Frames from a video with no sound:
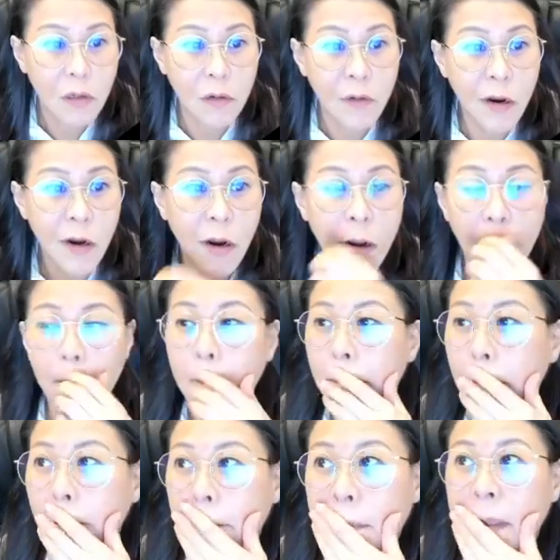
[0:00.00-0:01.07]
right now
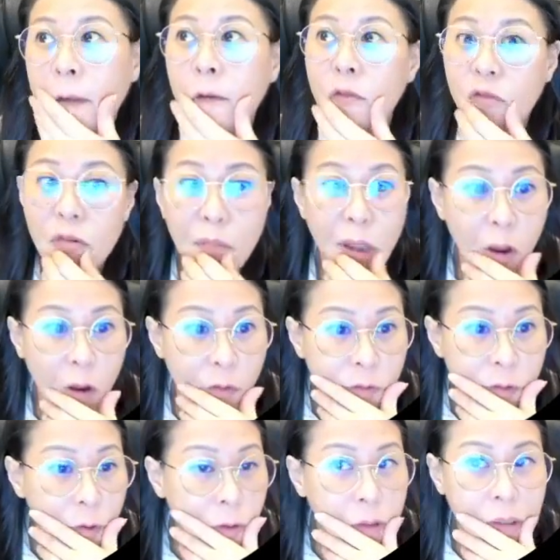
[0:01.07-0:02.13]
then you drink my
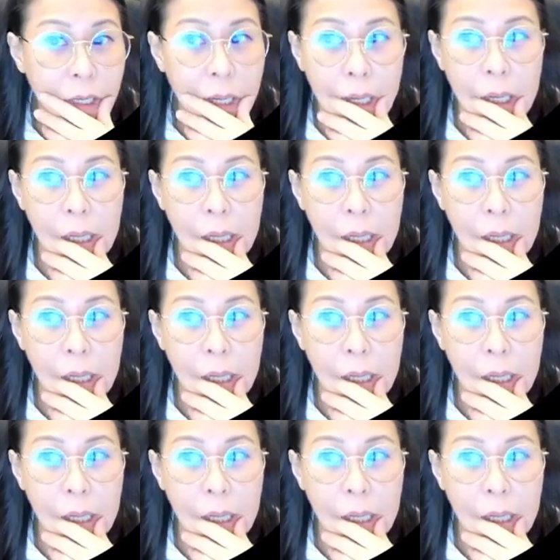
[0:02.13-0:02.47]
coffee all this eh?